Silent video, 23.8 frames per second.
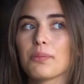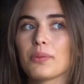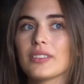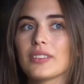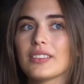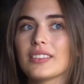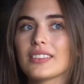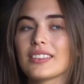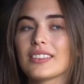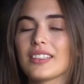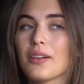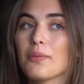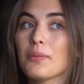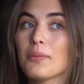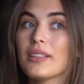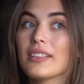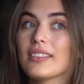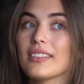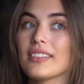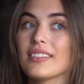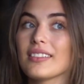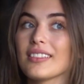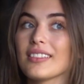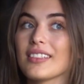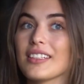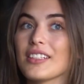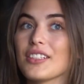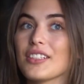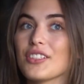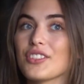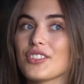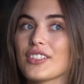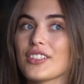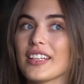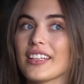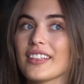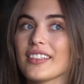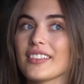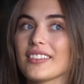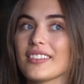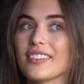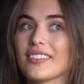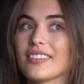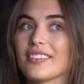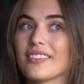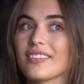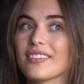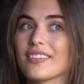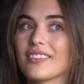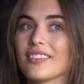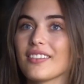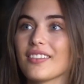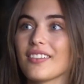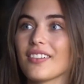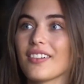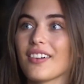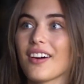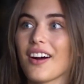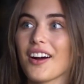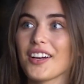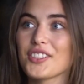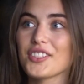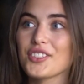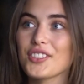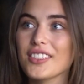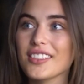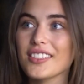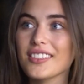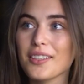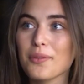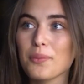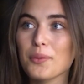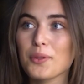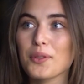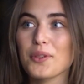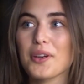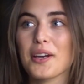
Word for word: in a romantic relationship with anyone at the moment.